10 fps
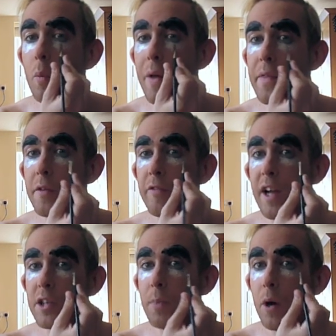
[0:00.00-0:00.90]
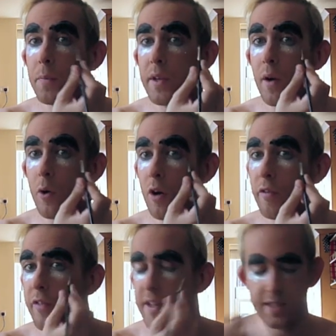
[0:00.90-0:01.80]
when the flash bulbs go
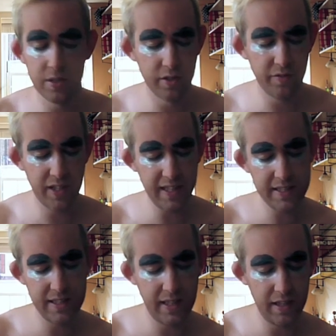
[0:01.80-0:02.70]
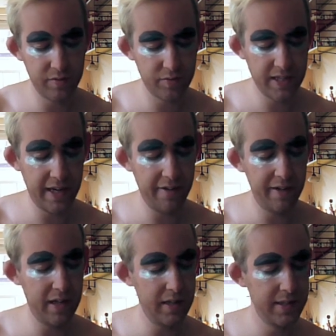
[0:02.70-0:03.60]
off, there's a sort of glistening
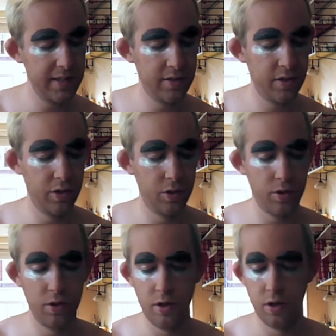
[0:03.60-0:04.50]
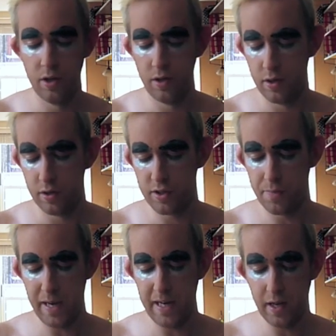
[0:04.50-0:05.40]
teariness to your
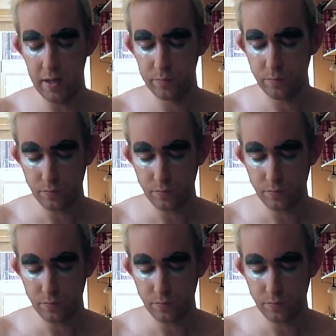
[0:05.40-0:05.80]
demeanour.